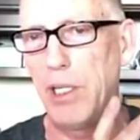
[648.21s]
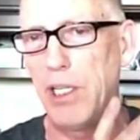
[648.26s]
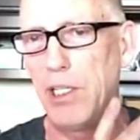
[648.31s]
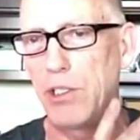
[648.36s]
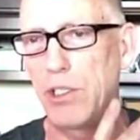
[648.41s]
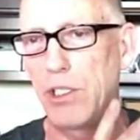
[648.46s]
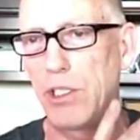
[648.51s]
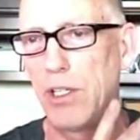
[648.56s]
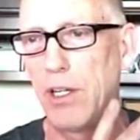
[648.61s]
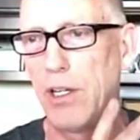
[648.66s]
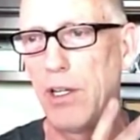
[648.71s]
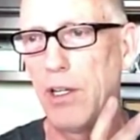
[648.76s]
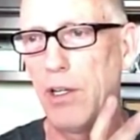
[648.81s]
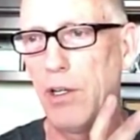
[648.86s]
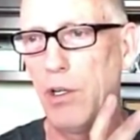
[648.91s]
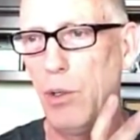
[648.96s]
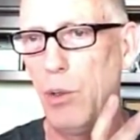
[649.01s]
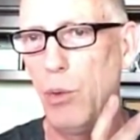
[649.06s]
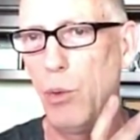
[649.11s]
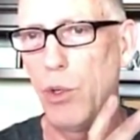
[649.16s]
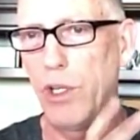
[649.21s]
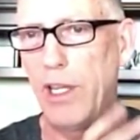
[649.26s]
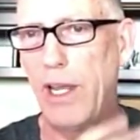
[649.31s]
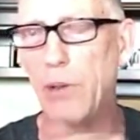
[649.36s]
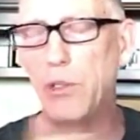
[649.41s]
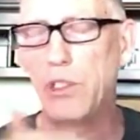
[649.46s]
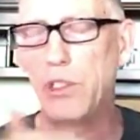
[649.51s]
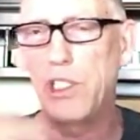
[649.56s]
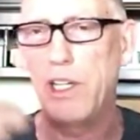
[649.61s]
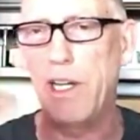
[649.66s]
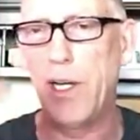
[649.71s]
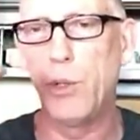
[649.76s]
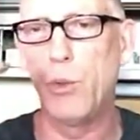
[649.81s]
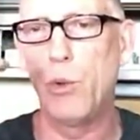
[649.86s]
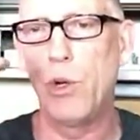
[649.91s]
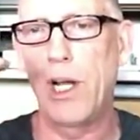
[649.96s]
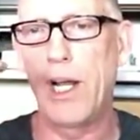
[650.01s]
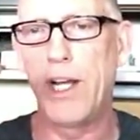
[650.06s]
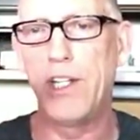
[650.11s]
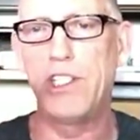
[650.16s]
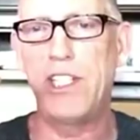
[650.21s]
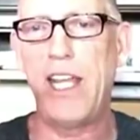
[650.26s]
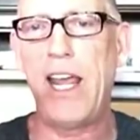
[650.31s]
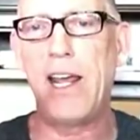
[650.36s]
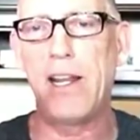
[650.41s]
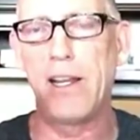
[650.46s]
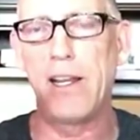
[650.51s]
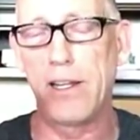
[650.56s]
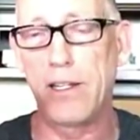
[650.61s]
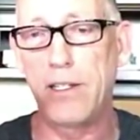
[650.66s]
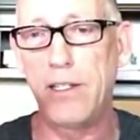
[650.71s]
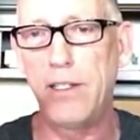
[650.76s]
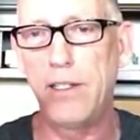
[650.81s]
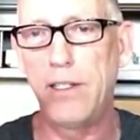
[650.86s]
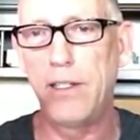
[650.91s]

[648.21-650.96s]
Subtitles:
piece without saying what I said.